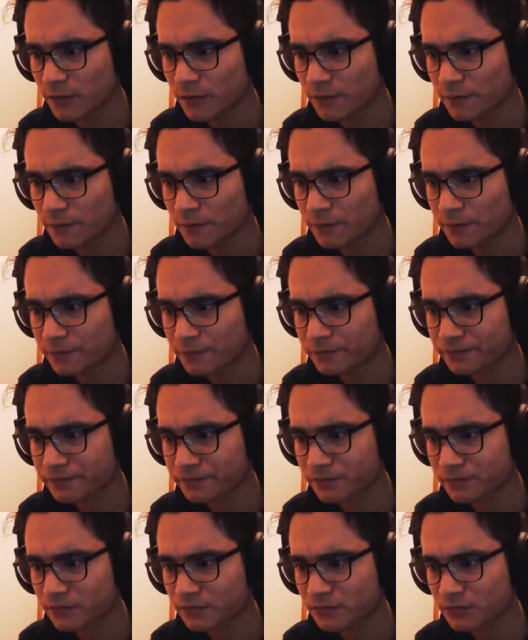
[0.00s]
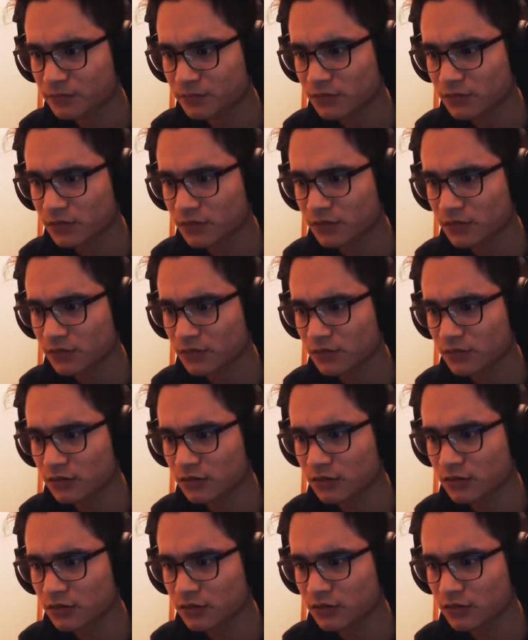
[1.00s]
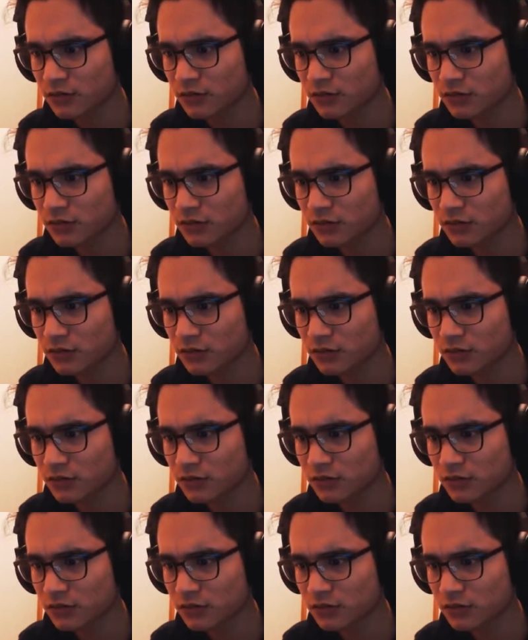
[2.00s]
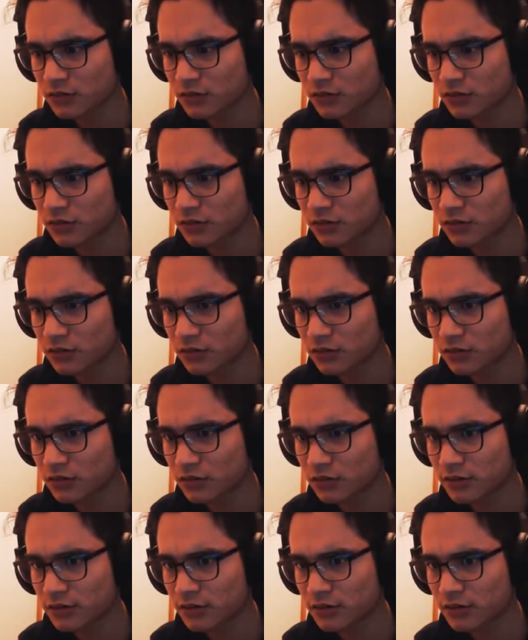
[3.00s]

(silence)